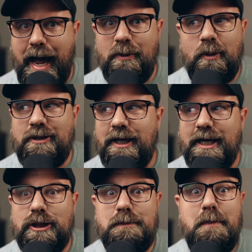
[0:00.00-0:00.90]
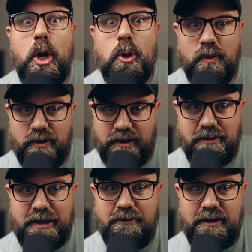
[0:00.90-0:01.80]
I'm going to expose
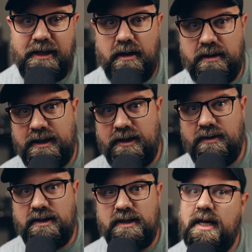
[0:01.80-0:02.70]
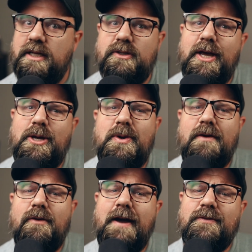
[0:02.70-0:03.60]
those closely guarded secrets so that you
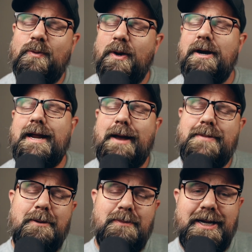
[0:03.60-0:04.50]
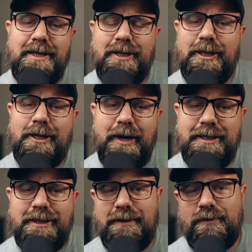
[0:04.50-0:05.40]
never have to worry about being in the good
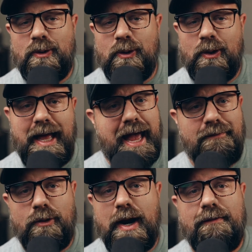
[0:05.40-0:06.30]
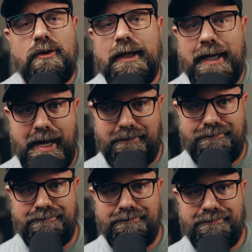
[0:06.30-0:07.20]
graces of Google ever
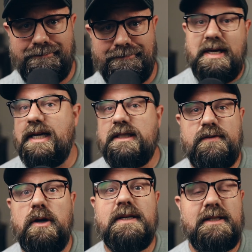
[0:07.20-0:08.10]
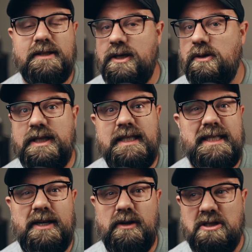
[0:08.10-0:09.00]
again. Because if your business knows these
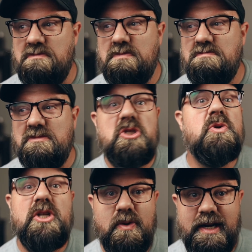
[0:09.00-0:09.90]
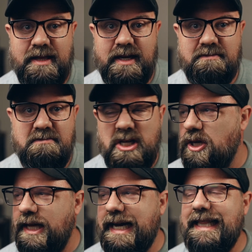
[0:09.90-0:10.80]
secrets, you can do anything.
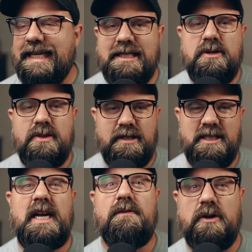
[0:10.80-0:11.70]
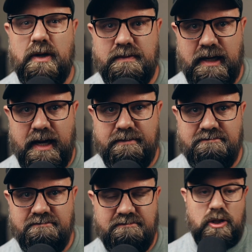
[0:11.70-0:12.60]
You're like Lex Luthor discovering
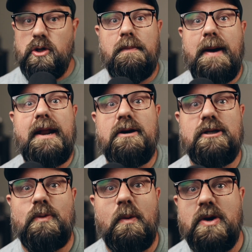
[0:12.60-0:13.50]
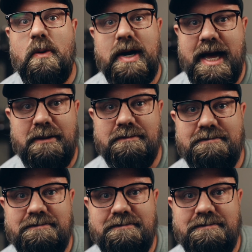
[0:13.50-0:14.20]
kryptonite. Your competitors won't know what hit them.